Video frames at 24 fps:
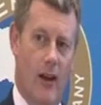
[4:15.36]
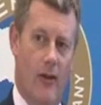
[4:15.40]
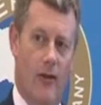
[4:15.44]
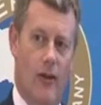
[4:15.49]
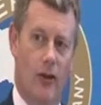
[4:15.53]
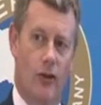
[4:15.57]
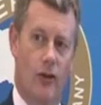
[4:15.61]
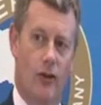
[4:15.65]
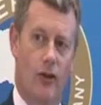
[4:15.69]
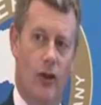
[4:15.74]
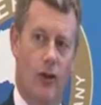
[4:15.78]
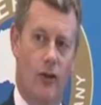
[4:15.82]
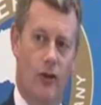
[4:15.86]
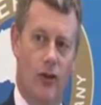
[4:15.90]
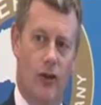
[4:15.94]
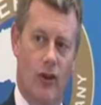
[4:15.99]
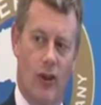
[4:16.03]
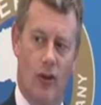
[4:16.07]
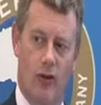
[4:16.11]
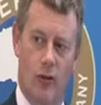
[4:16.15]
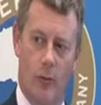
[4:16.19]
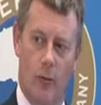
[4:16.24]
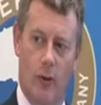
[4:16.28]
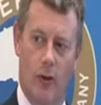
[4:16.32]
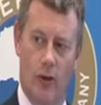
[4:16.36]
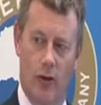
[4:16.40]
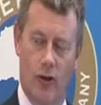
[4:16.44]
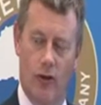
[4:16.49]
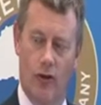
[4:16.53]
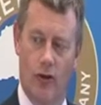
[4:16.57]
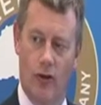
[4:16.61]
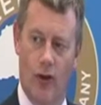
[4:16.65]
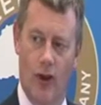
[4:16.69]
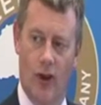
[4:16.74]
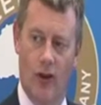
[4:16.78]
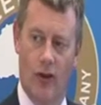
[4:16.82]
there's considerable
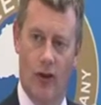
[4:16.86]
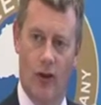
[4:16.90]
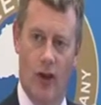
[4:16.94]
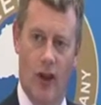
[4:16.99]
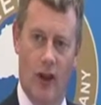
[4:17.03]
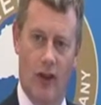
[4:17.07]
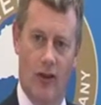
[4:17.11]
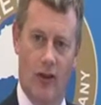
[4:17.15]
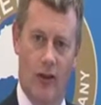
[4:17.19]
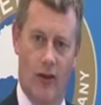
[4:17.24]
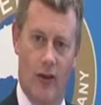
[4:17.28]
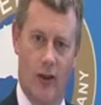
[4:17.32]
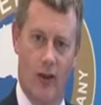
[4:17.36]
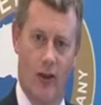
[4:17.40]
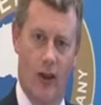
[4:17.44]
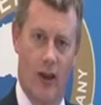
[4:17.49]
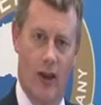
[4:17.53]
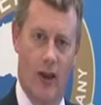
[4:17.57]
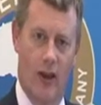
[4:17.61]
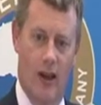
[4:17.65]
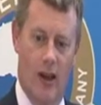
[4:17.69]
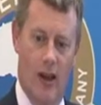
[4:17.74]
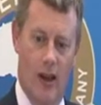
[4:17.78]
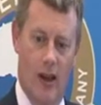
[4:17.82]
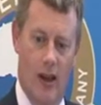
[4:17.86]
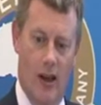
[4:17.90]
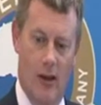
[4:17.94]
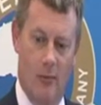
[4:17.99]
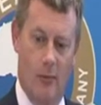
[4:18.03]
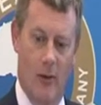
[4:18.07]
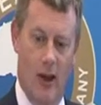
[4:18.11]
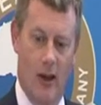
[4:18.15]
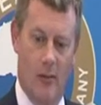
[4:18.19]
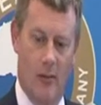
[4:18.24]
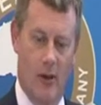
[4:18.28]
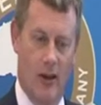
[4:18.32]
construction activity, it
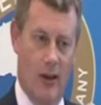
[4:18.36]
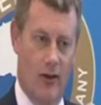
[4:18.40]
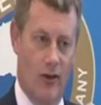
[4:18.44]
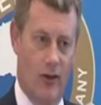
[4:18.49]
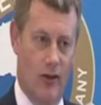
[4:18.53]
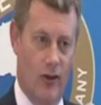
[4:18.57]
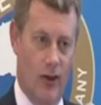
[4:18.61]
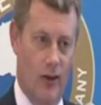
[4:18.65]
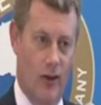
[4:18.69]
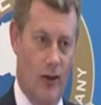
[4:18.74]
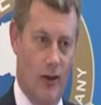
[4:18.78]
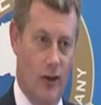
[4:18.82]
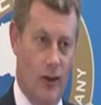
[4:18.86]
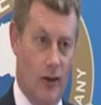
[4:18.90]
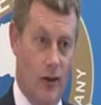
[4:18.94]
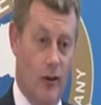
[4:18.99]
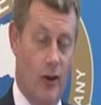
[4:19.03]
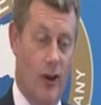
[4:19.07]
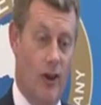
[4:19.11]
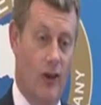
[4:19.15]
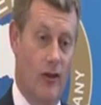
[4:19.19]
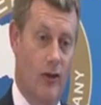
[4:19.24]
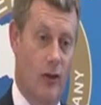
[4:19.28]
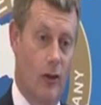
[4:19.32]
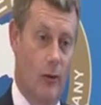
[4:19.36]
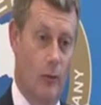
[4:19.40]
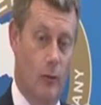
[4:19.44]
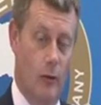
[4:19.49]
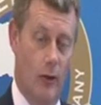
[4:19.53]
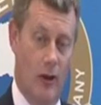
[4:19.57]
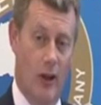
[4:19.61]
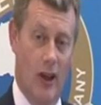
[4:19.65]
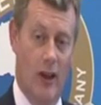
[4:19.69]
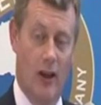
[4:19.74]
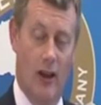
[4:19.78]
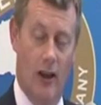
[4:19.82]
may be necessary that you need to
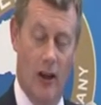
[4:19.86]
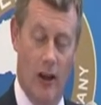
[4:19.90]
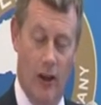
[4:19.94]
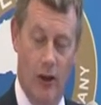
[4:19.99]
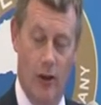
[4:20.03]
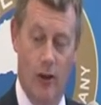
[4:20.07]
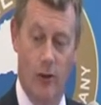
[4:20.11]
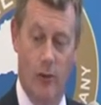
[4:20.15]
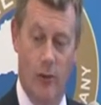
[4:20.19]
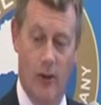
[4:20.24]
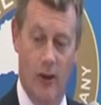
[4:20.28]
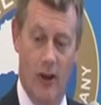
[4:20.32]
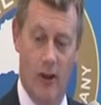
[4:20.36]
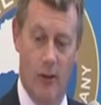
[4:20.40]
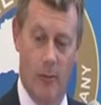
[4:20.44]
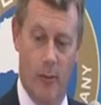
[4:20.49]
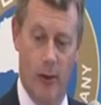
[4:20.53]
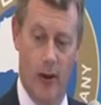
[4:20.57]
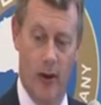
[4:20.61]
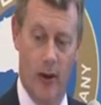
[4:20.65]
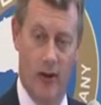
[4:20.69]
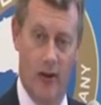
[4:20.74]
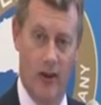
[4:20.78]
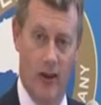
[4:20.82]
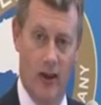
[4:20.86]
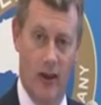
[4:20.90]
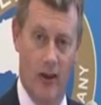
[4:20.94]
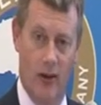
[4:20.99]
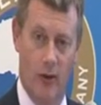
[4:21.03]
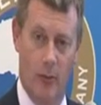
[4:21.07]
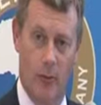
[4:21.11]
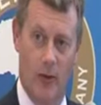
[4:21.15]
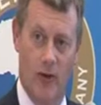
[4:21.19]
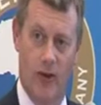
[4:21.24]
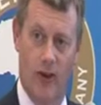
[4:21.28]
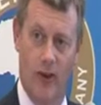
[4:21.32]
include within the policy a
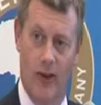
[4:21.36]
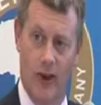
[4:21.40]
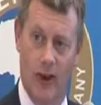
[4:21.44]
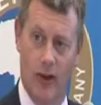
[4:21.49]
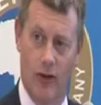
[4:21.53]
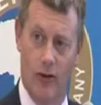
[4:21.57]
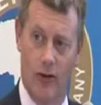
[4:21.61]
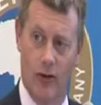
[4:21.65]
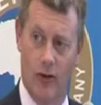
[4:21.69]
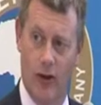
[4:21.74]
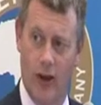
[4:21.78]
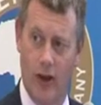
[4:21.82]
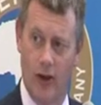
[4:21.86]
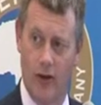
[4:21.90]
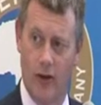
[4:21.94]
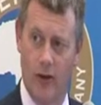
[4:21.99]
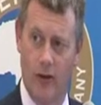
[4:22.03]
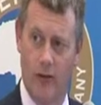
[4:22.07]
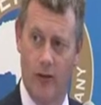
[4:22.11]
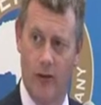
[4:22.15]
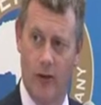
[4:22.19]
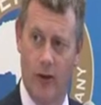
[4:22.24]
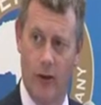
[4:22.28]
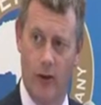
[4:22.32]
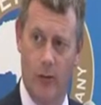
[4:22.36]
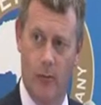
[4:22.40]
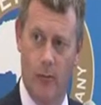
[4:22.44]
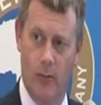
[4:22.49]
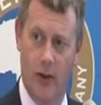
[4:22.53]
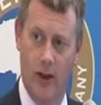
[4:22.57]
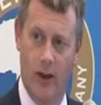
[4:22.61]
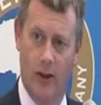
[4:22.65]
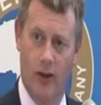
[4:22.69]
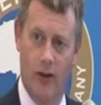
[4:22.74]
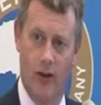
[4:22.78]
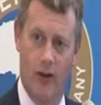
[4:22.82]
specific construction form,
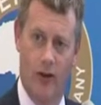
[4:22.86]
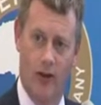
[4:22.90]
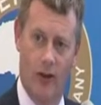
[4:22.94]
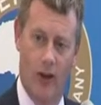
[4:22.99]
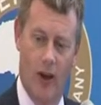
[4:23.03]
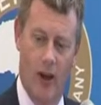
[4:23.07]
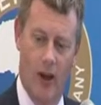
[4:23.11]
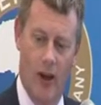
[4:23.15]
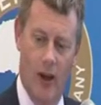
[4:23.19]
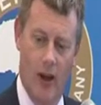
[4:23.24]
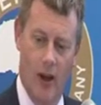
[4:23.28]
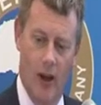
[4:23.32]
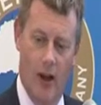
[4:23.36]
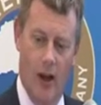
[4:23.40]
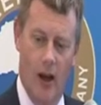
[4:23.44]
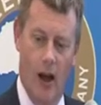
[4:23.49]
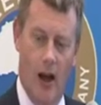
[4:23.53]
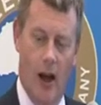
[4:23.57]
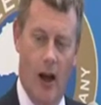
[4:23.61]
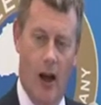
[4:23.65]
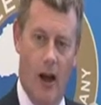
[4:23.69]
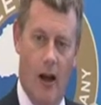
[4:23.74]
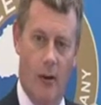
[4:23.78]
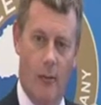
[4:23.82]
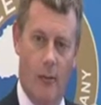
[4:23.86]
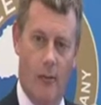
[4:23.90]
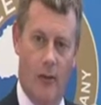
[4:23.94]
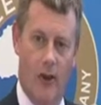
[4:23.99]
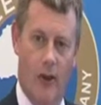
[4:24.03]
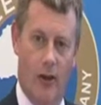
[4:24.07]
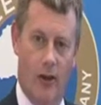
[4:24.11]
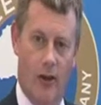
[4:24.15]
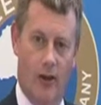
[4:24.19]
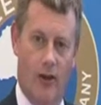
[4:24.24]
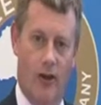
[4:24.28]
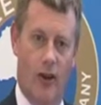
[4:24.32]
because
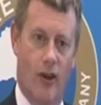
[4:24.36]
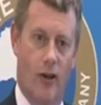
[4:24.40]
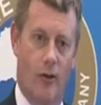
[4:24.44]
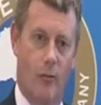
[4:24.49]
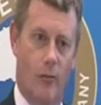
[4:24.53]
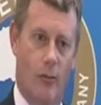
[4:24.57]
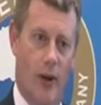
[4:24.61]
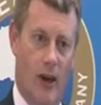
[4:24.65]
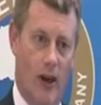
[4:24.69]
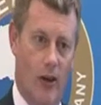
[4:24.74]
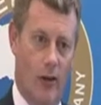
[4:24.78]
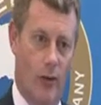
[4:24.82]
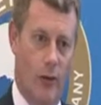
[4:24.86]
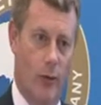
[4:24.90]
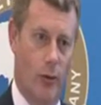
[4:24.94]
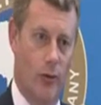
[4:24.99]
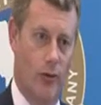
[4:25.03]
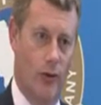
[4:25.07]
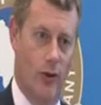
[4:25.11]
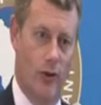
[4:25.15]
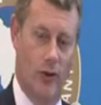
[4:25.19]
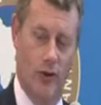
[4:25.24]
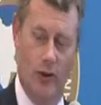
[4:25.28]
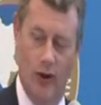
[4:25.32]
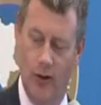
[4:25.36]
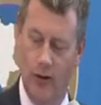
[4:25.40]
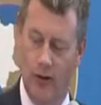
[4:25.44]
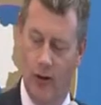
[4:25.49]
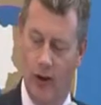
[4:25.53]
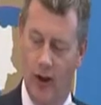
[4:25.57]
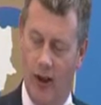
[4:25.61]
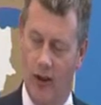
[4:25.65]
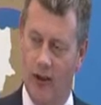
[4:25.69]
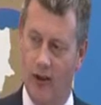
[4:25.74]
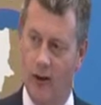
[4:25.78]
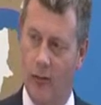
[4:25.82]
there are certain perils
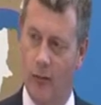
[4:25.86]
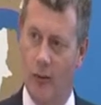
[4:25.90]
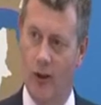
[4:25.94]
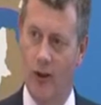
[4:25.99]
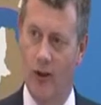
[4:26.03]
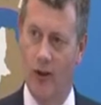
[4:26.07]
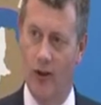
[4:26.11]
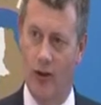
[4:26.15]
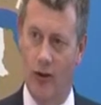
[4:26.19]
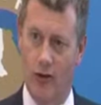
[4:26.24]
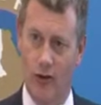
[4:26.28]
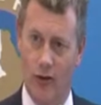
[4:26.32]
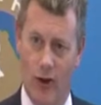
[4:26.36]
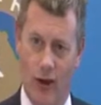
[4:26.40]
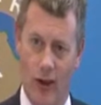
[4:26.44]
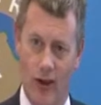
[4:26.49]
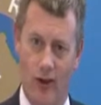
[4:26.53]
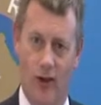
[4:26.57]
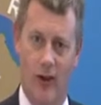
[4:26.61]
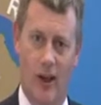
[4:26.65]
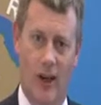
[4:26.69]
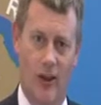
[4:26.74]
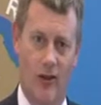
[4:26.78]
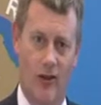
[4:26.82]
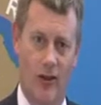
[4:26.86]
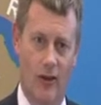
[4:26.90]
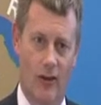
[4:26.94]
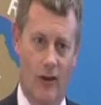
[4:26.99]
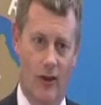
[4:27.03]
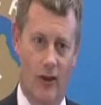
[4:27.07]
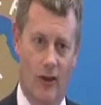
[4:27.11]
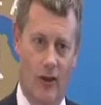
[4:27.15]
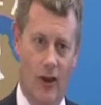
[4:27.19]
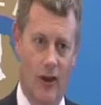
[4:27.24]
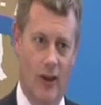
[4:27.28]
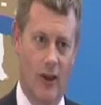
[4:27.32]
associated with the construction
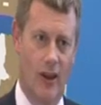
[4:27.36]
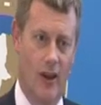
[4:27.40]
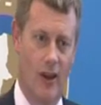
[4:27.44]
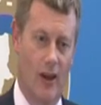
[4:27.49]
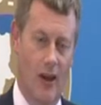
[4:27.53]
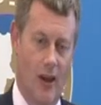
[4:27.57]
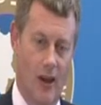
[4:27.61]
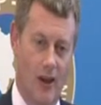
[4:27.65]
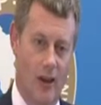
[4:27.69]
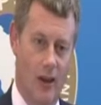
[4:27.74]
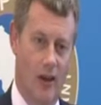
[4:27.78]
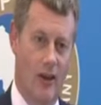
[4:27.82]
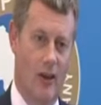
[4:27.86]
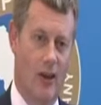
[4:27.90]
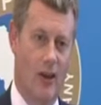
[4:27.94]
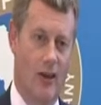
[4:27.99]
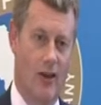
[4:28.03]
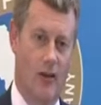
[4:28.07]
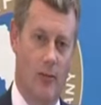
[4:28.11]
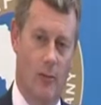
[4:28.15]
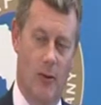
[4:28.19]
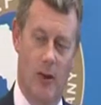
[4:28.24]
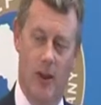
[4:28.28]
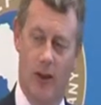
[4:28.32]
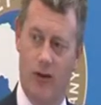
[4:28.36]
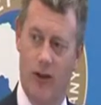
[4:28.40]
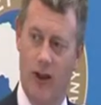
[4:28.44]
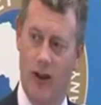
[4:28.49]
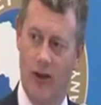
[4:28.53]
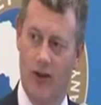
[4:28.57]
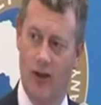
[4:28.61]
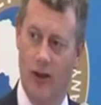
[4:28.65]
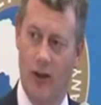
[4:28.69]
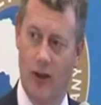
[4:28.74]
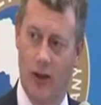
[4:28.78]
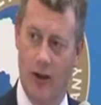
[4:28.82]
activity that need to be
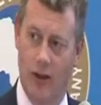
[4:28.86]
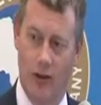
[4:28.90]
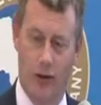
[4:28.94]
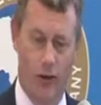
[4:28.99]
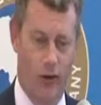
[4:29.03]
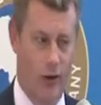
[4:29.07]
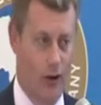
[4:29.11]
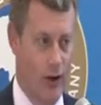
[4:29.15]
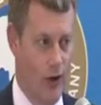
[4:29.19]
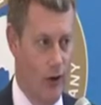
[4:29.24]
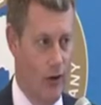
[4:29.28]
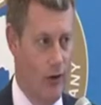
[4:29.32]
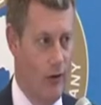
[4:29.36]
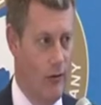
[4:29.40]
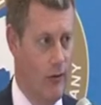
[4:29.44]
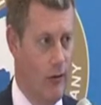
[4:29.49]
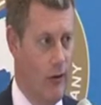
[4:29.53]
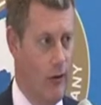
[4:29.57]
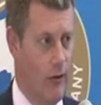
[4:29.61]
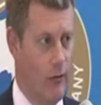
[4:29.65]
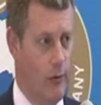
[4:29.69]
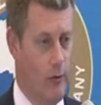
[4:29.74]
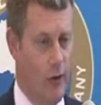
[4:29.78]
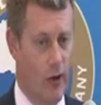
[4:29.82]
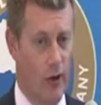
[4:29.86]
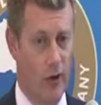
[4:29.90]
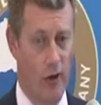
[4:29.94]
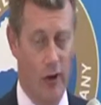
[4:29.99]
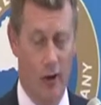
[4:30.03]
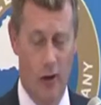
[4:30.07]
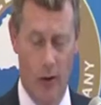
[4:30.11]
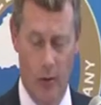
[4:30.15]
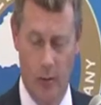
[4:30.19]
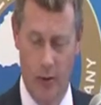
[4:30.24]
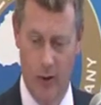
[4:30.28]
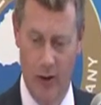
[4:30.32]
addressed in a construction form, not in
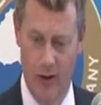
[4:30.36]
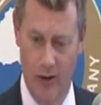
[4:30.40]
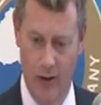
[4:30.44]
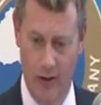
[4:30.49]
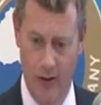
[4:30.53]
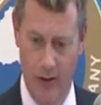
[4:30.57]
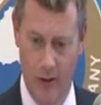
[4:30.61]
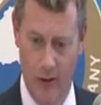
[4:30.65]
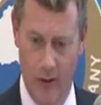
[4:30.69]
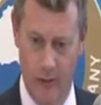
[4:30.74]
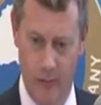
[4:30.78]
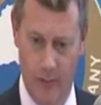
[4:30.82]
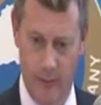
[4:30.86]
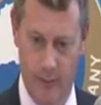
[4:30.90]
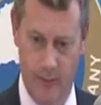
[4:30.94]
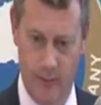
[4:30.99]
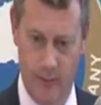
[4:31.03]
an operating form.